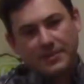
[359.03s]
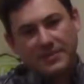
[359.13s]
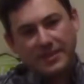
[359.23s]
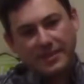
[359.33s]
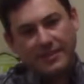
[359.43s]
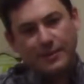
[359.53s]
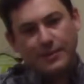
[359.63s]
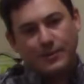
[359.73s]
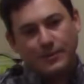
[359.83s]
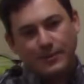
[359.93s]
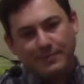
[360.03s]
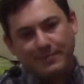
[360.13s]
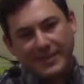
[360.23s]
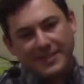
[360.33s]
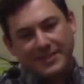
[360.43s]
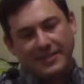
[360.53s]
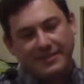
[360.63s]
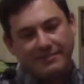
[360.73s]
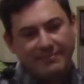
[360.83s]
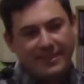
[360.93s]
It was a local
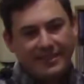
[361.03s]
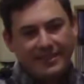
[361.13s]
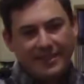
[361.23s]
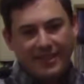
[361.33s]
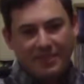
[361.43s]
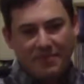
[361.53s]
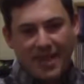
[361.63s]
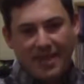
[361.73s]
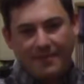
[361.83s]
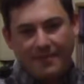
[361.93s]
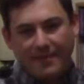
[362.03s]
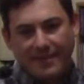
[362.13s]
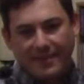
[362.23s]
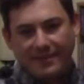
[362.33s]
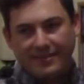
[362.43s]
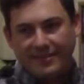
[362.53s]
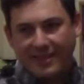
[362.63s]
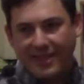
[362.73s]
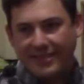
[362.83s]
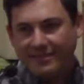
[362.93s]
kitchen and bath
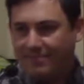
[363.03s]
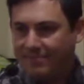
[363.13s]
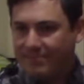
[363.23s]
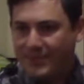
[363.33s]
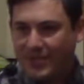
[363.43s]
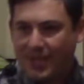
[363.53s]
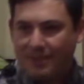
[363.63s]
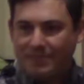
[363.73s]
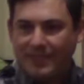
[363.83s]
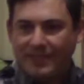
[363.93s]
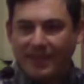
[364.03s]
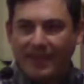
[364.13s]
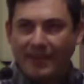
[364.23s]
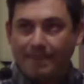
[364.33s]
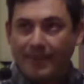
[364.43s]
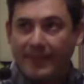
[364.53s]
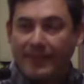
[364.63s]
design shop, and I